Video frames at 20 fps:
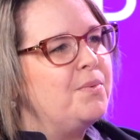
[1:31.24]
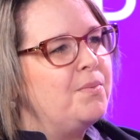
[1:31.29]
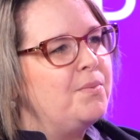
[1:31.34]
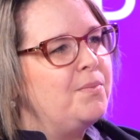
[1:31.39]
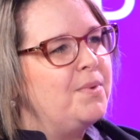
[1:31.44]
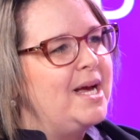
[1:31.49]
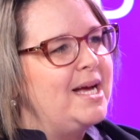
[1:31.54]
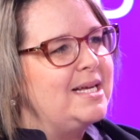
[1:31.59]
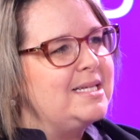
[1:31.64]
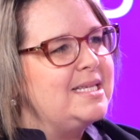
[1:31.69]

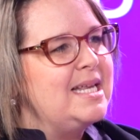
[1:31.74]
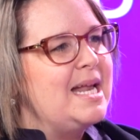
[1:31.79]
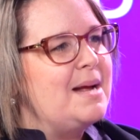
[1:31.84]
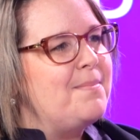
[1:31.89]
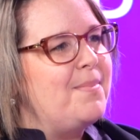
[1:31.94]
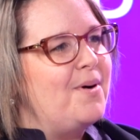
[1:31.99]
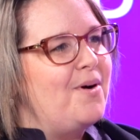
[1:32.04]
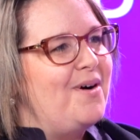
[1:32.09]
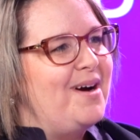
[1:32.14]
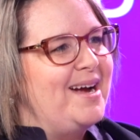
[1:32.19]
we ask that our
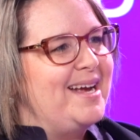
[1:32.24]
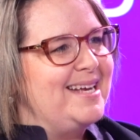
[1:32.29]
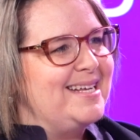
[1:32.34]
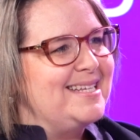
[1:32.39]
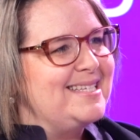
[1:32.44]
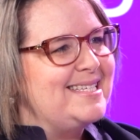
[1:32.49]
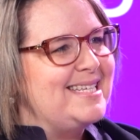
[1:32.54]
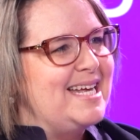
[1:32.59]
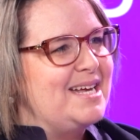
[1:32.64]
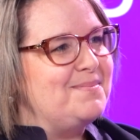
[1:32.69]

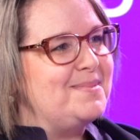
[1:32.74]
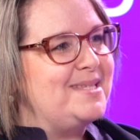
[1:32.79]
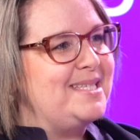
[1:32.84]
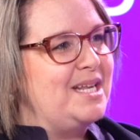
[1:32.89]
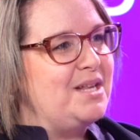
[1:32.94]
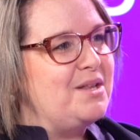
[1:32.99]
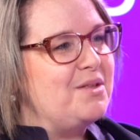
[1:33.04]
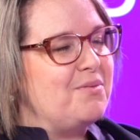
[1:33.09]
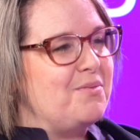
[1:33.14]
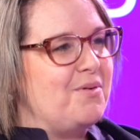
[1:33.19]
buyers
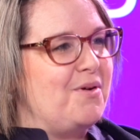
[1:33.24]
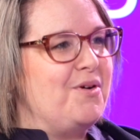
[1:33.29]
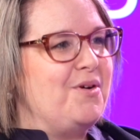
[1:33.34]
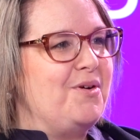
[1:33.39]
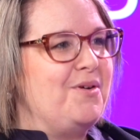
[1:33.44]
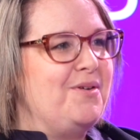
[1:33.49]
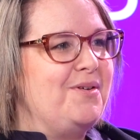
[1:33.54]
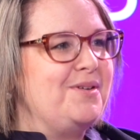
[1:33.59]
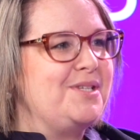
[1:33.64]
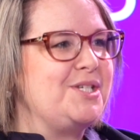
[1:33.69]
send
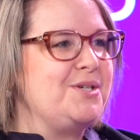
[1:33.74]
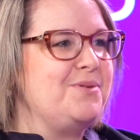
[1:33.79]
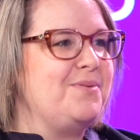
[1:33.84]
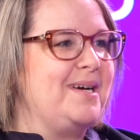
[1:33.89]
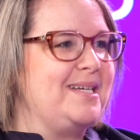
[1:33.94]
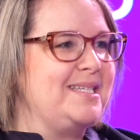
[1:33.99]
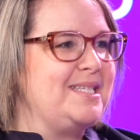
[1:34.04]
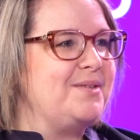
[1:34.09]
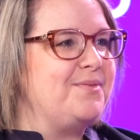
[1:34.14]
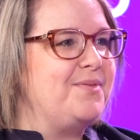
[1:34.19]
through to
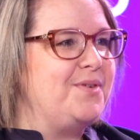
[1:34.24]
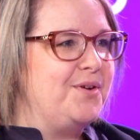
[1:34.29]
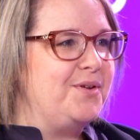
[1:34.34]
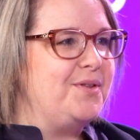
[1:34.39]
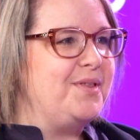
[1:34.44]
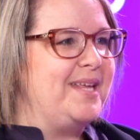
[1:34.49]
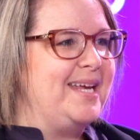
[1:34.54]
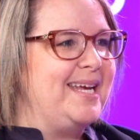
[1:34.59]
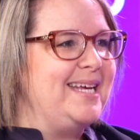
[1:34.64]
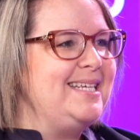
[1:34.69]
us a few
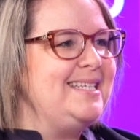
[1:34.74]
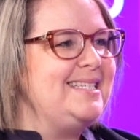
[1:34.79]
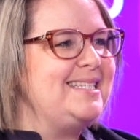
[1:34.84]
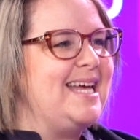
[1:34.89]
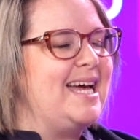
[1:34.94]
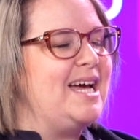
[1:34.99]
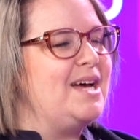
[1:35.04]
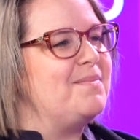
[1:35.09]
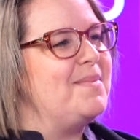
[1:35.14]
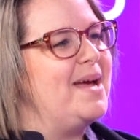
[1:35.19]
things
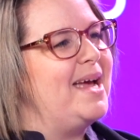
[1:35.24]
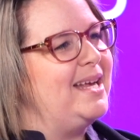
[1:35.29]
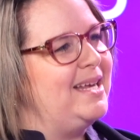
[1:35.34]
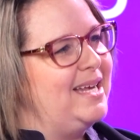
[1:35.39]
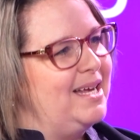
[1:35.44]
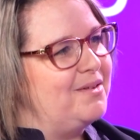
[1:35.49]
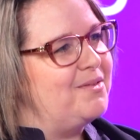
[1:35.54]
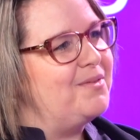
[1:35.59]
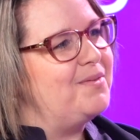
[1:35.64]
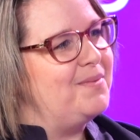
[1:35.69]
and
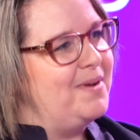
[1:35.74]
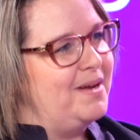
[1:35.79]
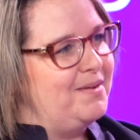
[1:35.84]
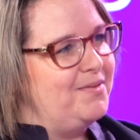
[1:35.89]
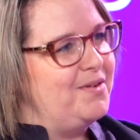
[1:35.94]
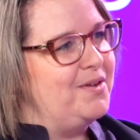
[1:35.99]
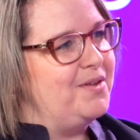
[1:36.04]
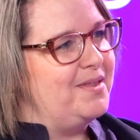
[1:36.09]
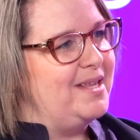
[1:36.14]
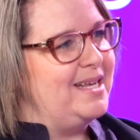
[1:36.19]
get a
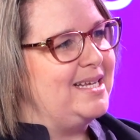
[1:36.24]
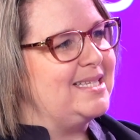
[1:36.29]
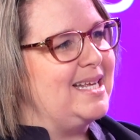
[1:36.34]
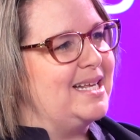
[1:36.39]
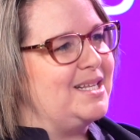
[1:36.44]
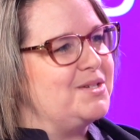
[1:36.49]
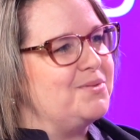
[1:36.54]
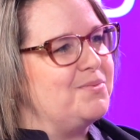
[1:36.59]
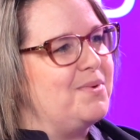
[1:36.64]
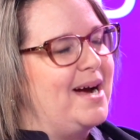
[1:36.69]
few things
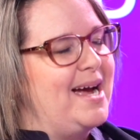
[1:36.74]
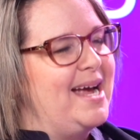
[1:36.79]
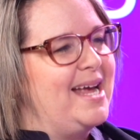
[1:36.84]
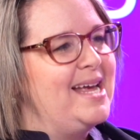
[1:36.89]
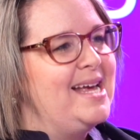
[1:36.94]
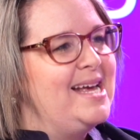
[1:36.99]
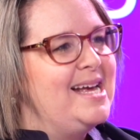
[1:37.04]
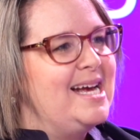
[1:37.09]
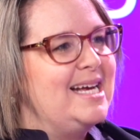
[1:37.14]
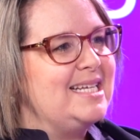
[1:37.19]
underway.
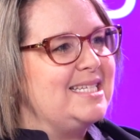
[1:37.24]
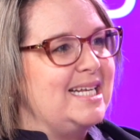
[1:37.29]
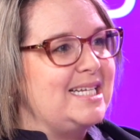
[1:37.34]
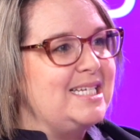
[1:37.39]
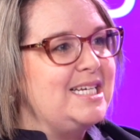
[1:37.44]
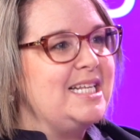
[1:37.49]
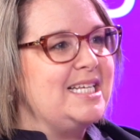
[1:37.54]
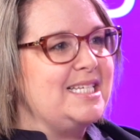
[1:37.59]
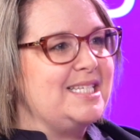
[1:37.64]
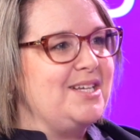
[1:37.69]
It's
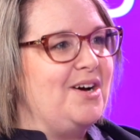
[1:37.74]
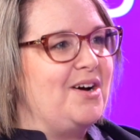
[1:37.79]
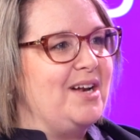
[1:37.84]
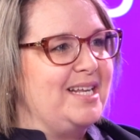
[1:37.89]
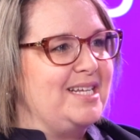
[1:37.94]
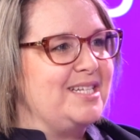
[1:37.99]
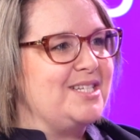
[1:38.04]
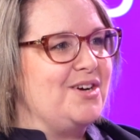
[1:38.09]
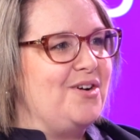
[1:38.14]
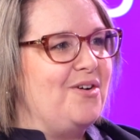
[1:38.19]
such an
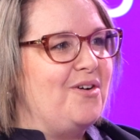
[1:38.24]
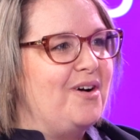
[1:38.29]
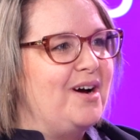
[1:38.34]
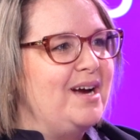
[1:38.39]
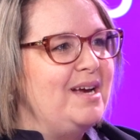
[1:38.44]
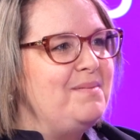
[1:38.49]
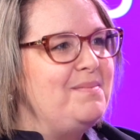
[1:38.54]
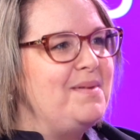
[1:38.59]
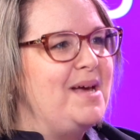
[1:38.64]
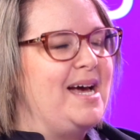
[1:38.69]
exciting
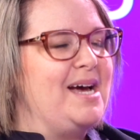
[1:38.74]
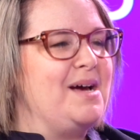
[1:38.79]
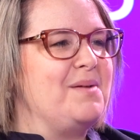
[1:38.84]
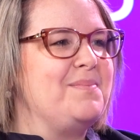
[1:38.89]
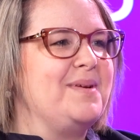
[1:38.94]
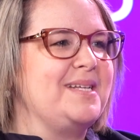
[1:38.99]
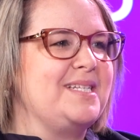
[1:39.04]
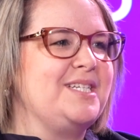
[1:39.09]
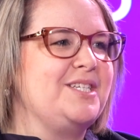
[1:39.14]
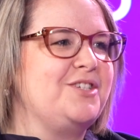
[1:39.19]
time,
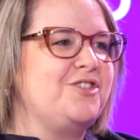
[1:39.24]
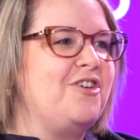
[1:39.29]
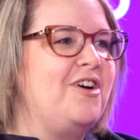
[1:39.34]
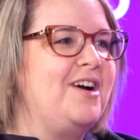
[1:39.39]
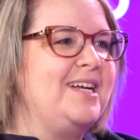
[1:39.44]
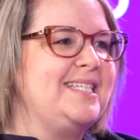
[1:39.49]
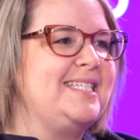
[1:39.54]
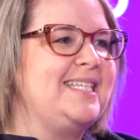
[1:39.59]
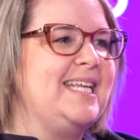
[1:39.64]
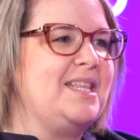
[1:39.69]
but to
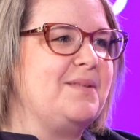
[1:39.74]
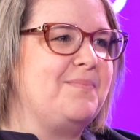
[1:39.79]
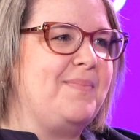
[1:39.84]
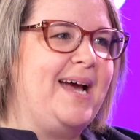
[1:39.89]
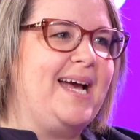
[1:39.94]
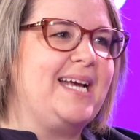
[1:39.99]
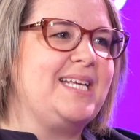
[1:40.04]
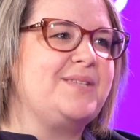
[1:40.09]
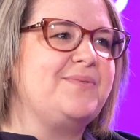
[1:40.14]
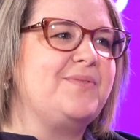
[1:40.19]
try and set the
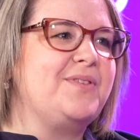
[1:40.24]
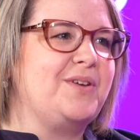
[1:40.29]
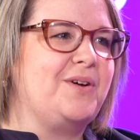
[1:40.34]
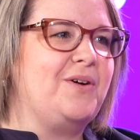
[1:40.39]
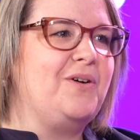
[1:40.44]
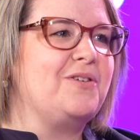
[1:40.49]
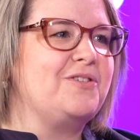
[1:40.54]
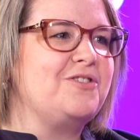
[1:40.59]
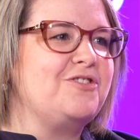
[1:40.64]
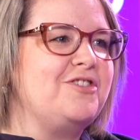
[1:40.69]
pace for the
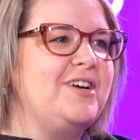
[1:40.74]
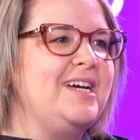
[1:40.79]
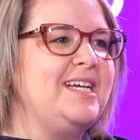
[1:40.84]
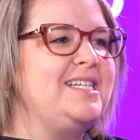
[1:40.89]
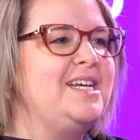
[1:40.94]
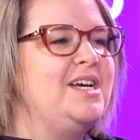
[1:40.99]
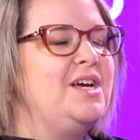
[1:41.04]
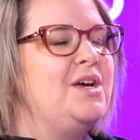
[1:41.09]
contract,